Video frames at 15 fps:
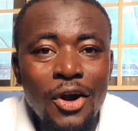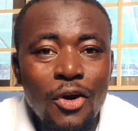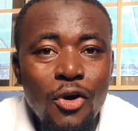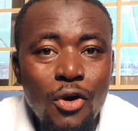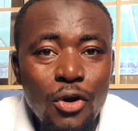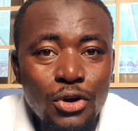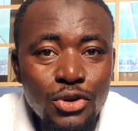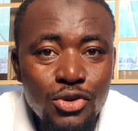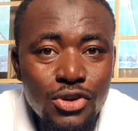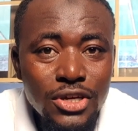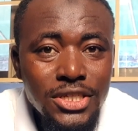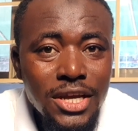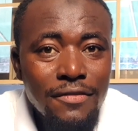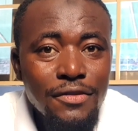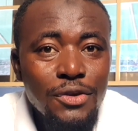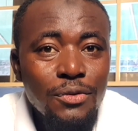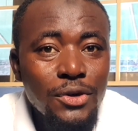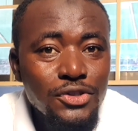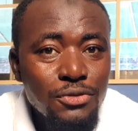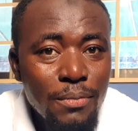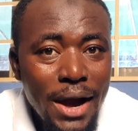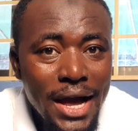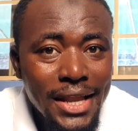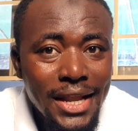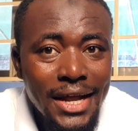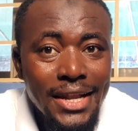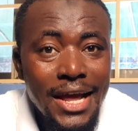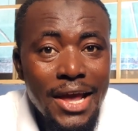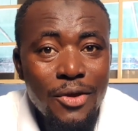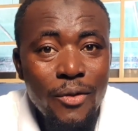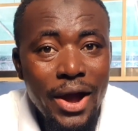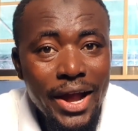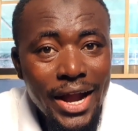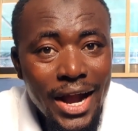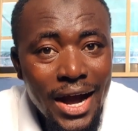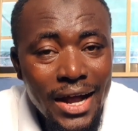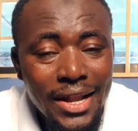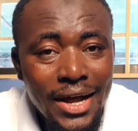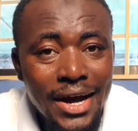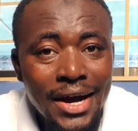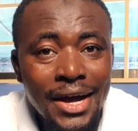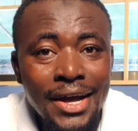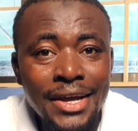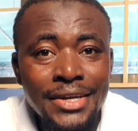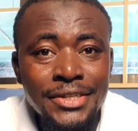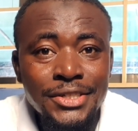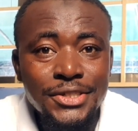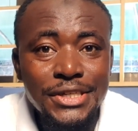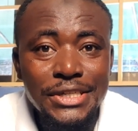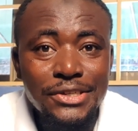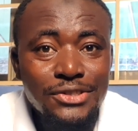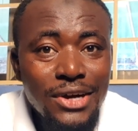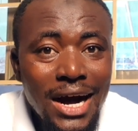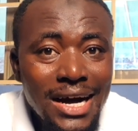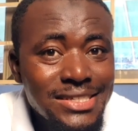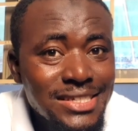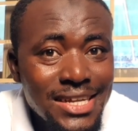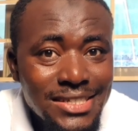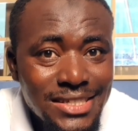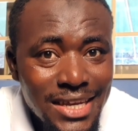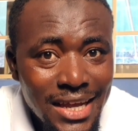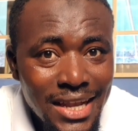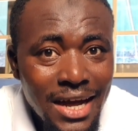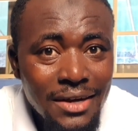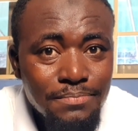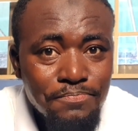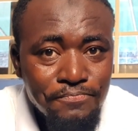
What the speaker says: or you yourself, you want to buy a land and you are in Ghana, you need to ask the seller